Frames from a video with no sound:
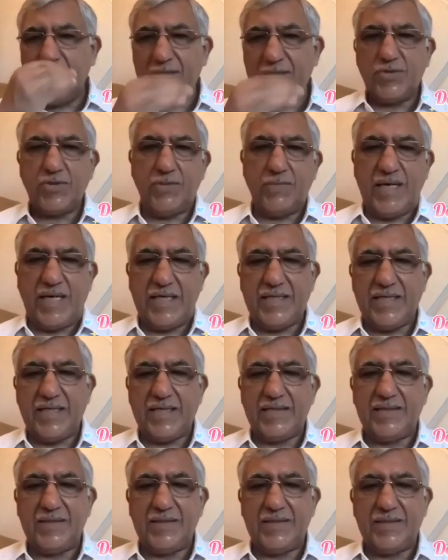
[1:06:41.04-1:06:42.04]

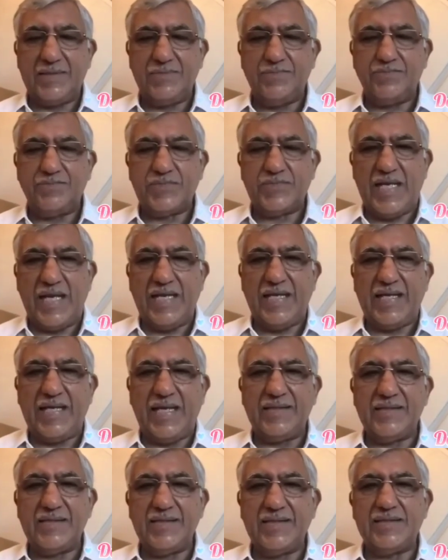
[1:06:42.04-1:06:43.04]
traumatic
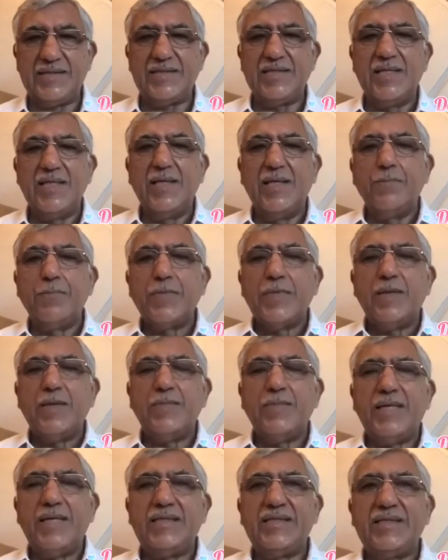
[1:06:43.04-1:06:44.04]
telecanthus.
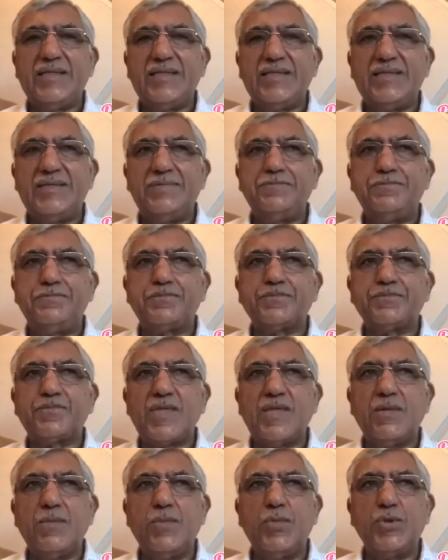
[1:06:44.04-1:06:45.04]
But in
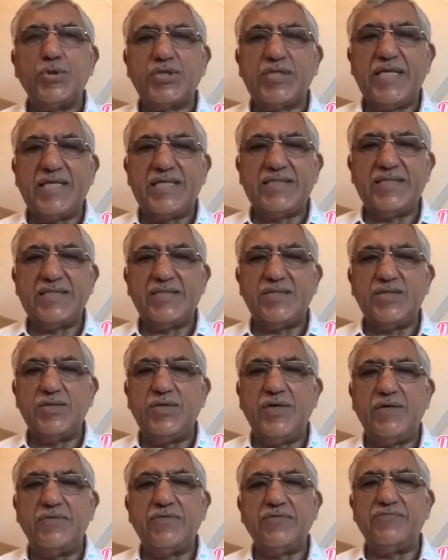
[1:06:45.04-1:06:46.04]
most cases, you
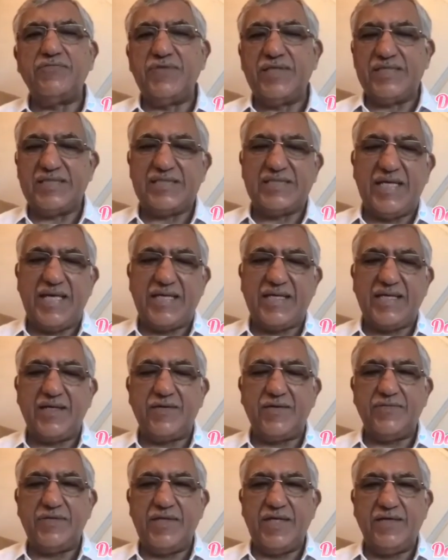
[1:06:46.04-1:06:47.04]
have to first take
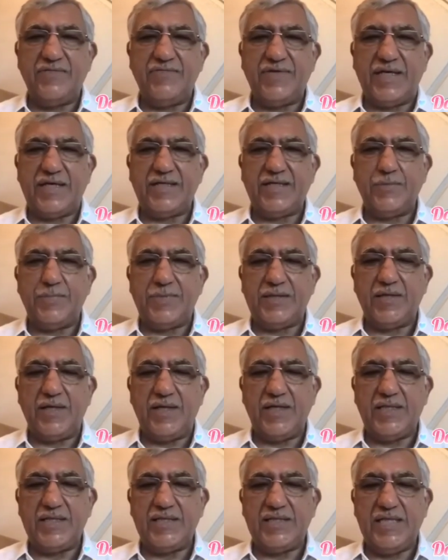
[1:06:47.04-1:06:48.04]
care of the infective
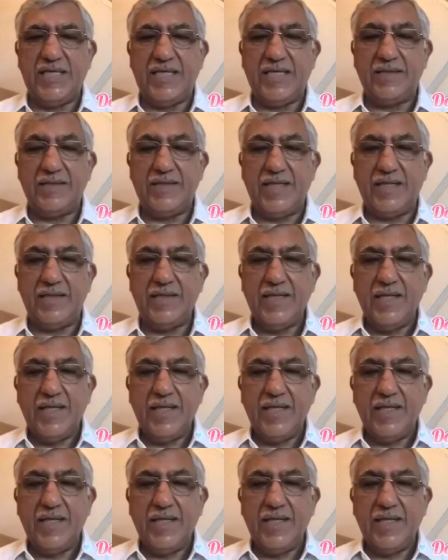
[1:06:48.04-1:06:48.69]
pathology, and then